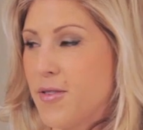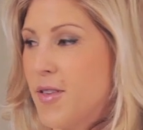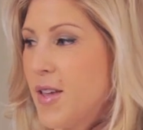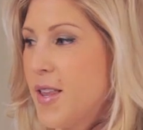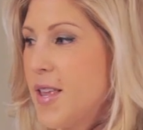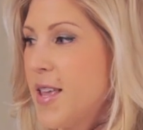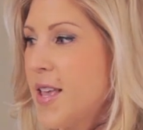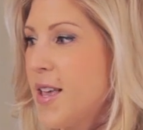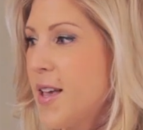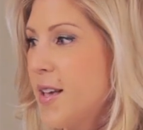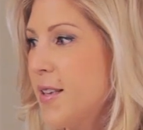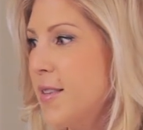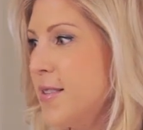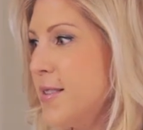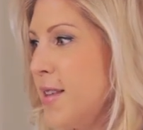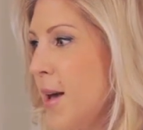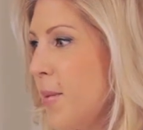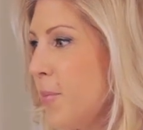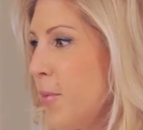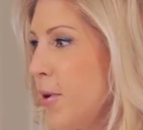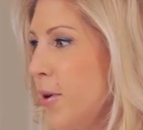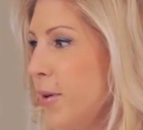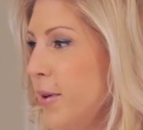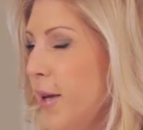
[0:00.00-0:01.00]
that he
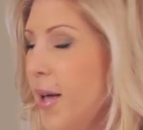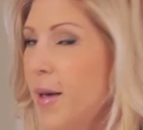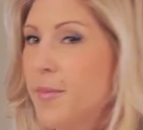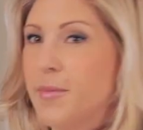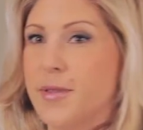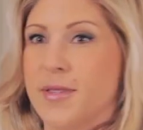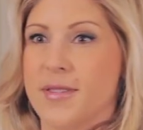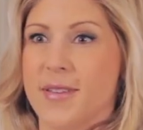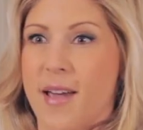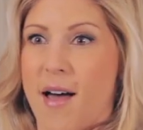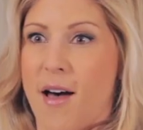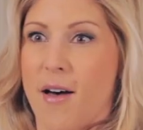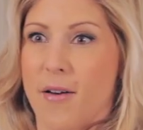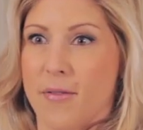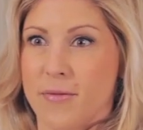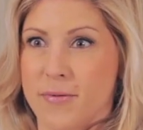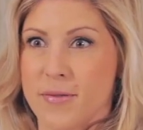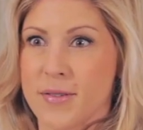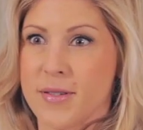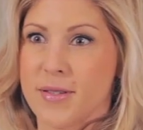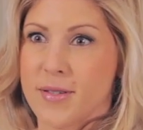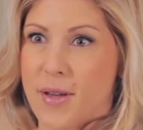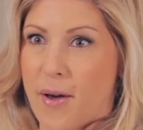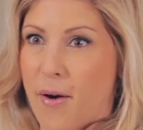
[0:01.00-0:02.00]
assembled himself.
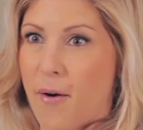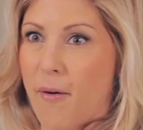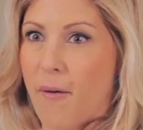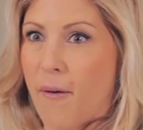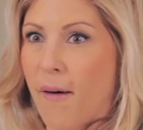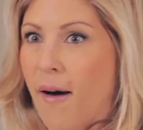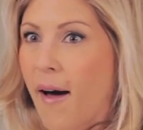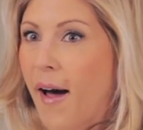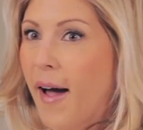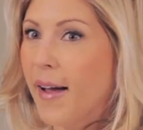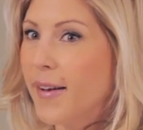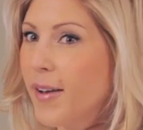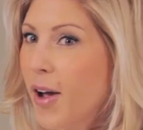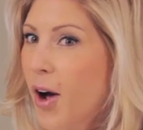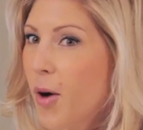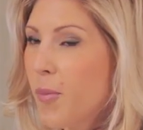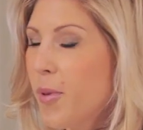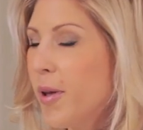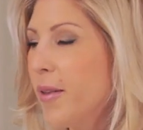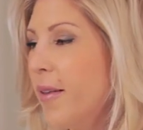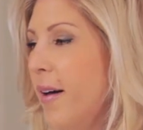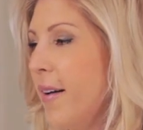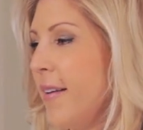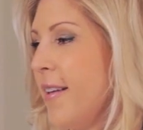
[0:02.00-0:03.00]
So I know I'm
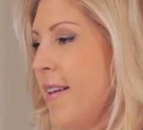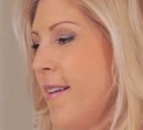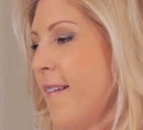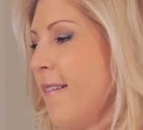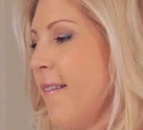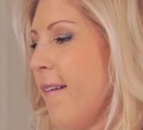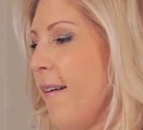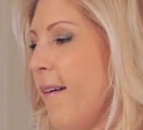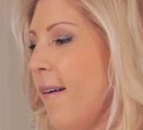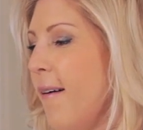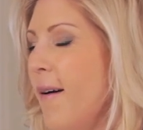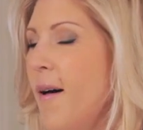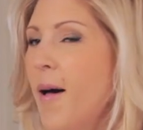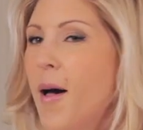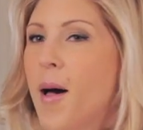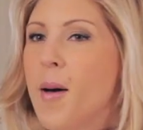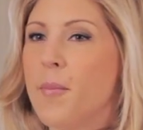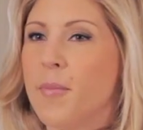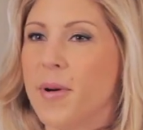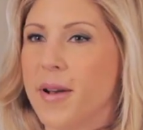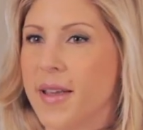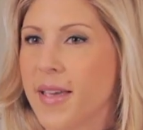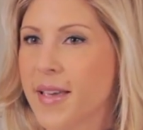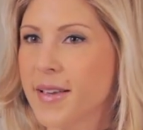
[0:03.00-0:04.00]
a lucky girl,
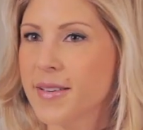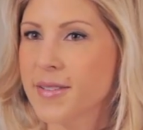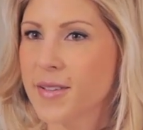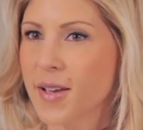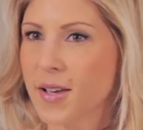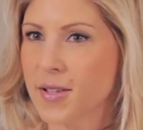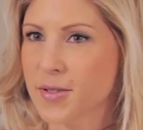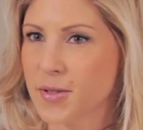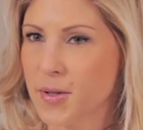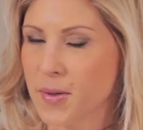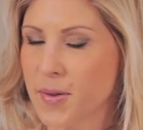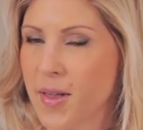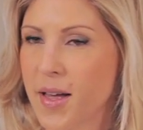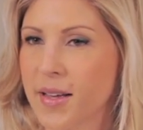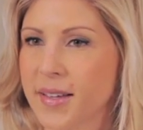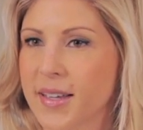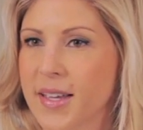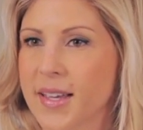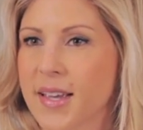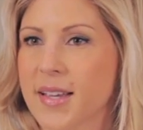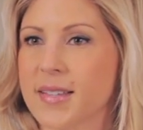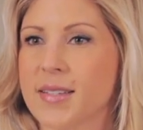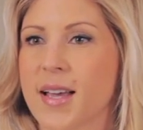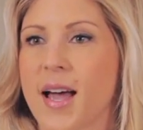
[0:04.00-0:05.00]
but he's also
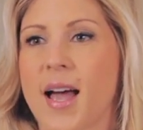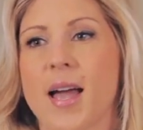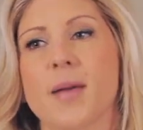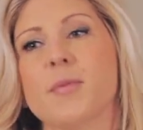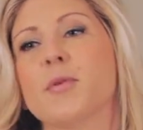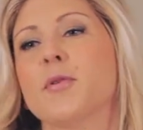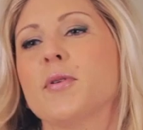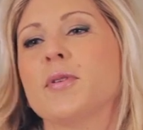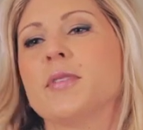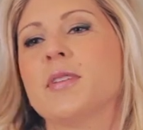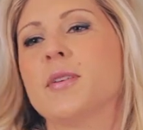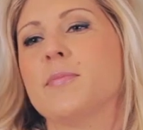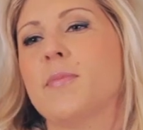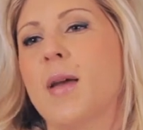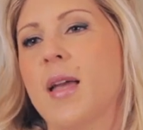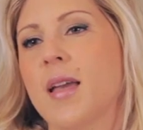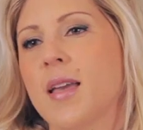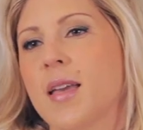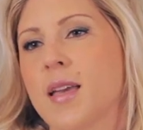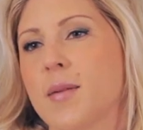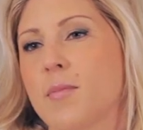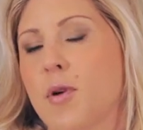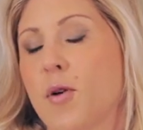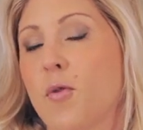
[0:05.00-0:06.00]
lucky because I'm going to make
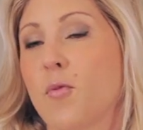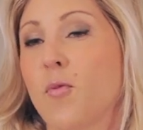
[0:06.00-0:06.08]
him a